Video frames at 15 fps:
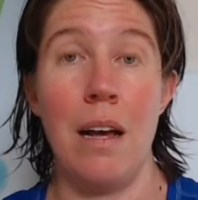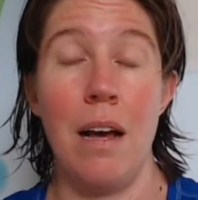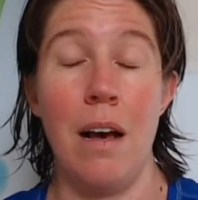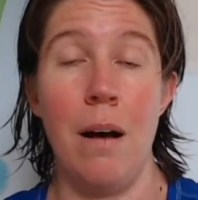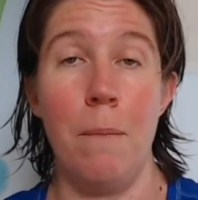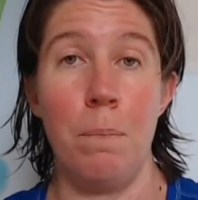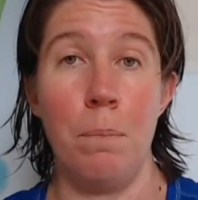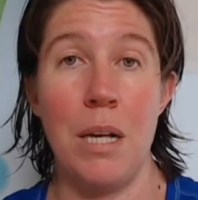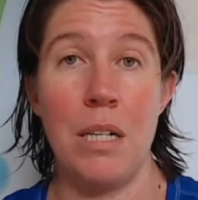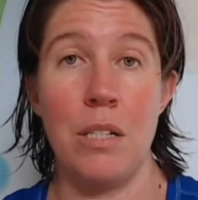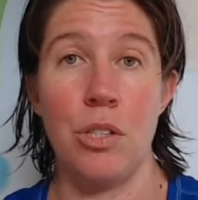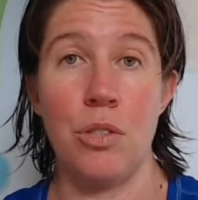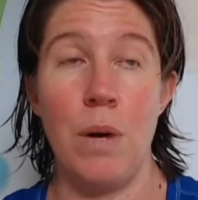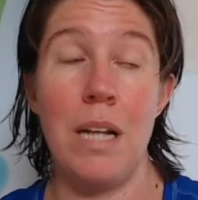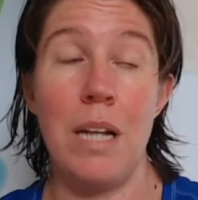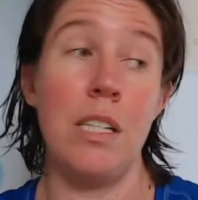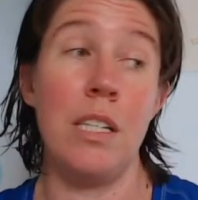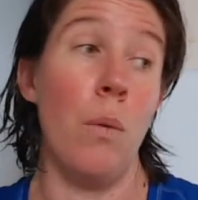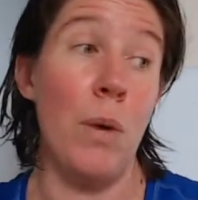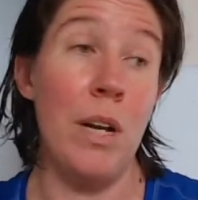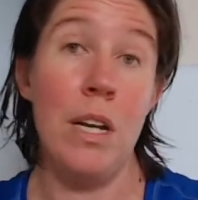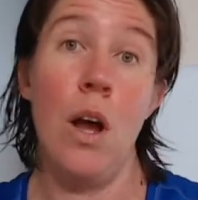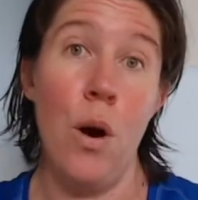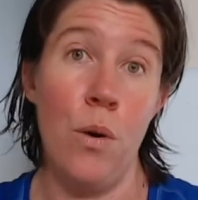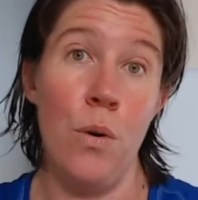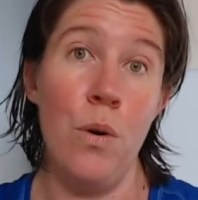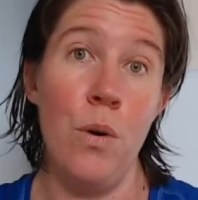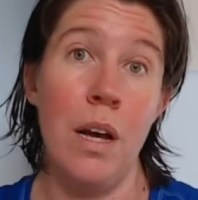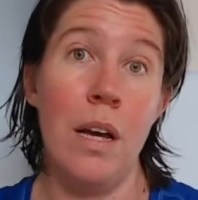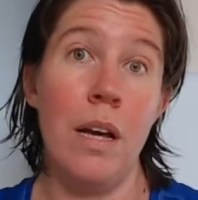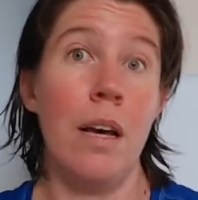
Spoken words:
muscle strains, now we know